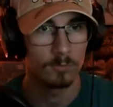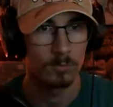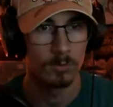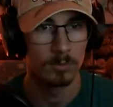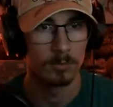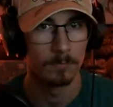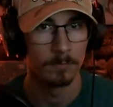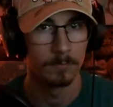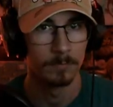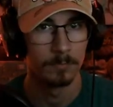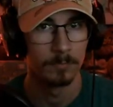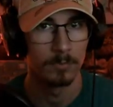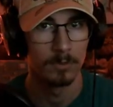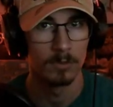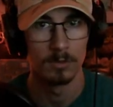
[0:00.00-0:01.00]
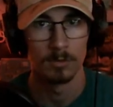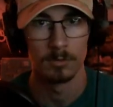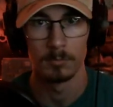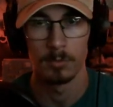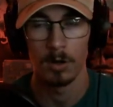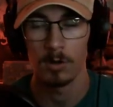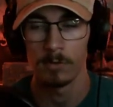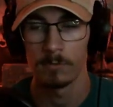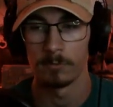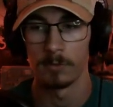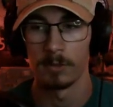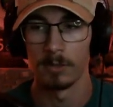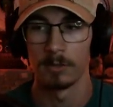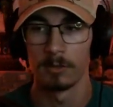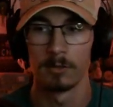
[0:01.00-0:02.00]
one.
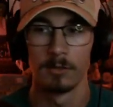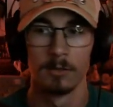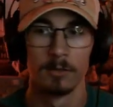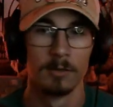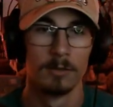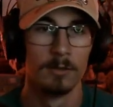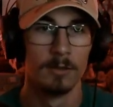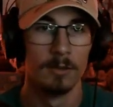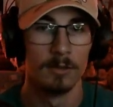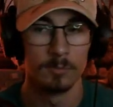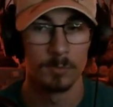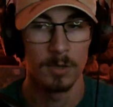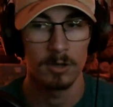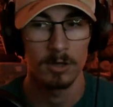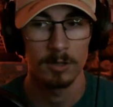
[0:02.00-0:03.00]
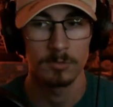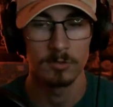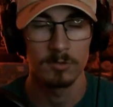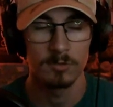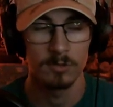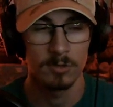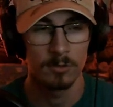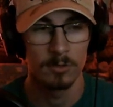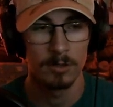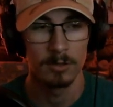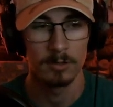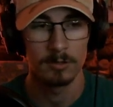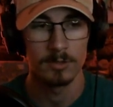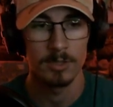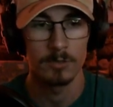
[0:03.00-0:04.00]
Perfect. Is my option still there?
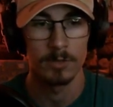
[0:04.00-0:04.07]
Because I would